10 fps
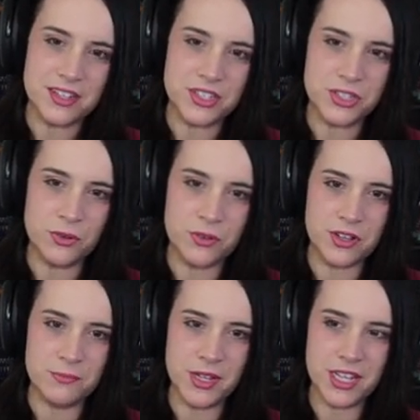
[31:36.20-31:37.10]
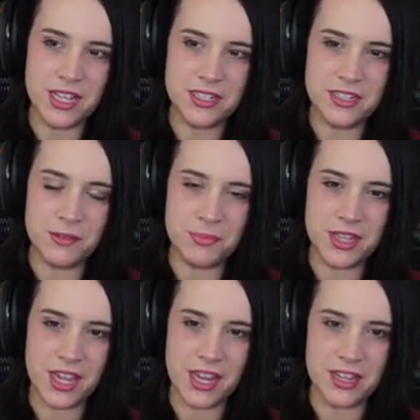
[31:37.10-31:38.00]
And so Camilla ended up
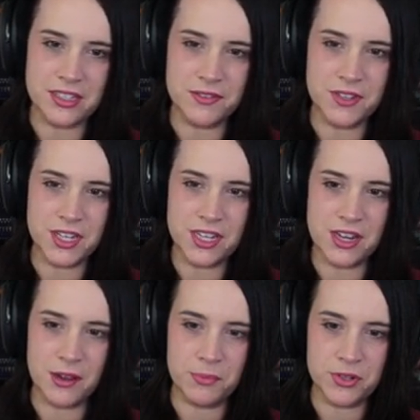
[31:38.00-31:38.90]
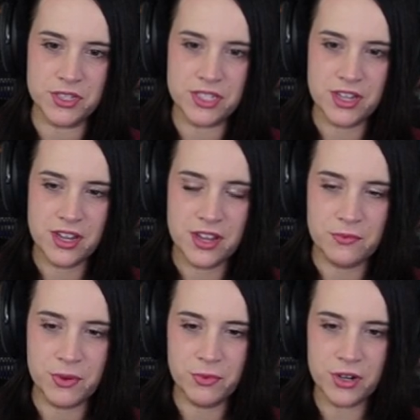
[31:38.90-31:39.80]
in the hands of the kidnappers.
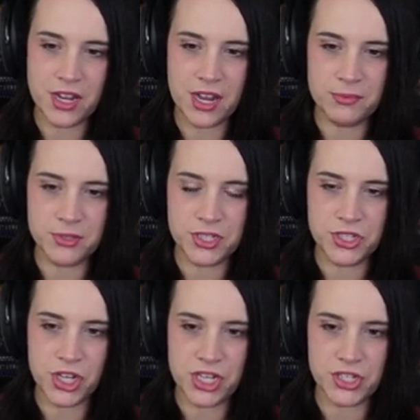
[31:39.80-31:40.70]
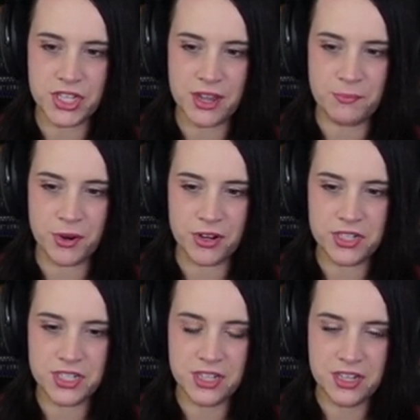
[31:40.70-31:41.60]
We weren't able to change that
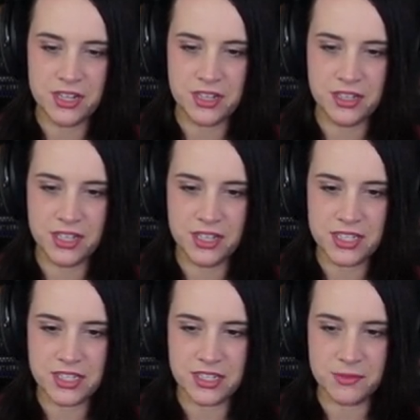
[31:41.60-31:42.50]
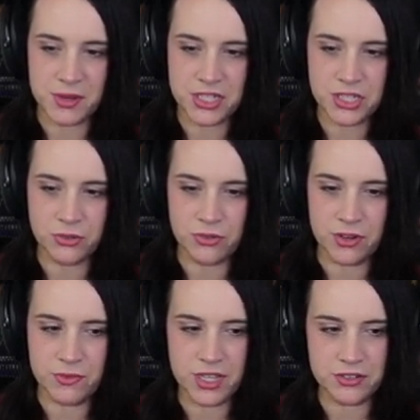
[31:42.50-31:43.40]
part. Lynn listened to my
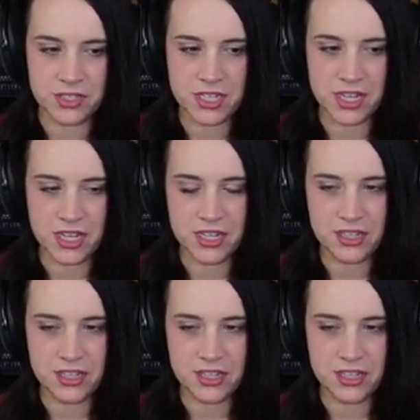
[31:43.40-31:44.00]
story without saying